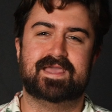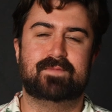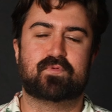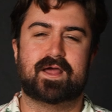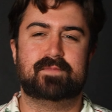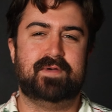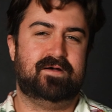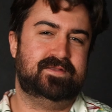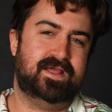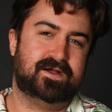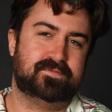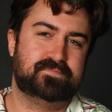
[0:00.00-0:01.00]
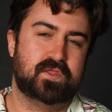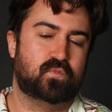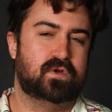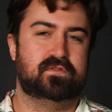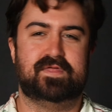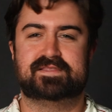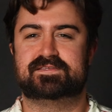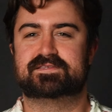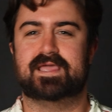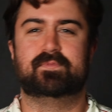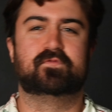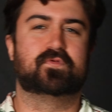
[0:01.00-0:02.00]
right about now. Whether that's
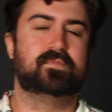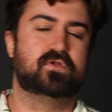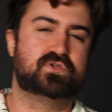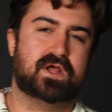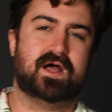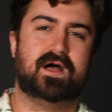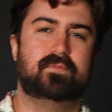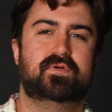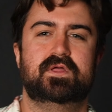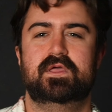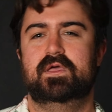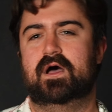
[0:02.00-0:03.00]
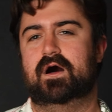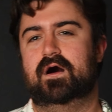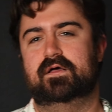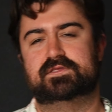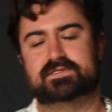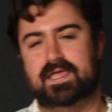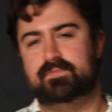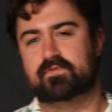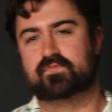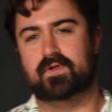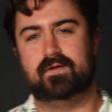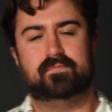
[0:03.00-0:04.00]
escaping from your job, escaping
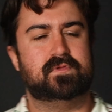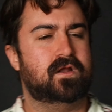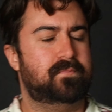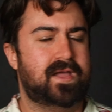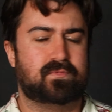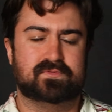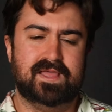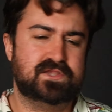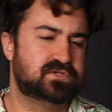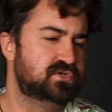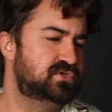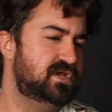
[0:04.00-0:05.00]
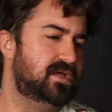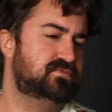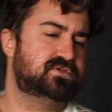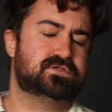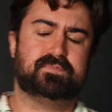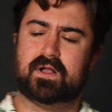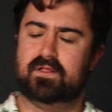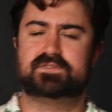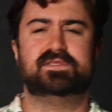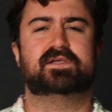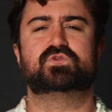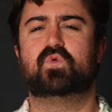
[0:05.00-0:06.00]
from bad relationships,
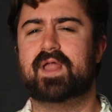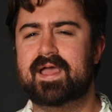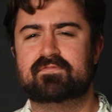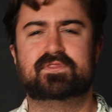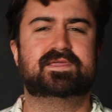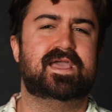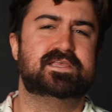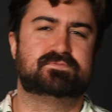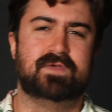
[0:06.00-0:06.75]
politics, whatever the case may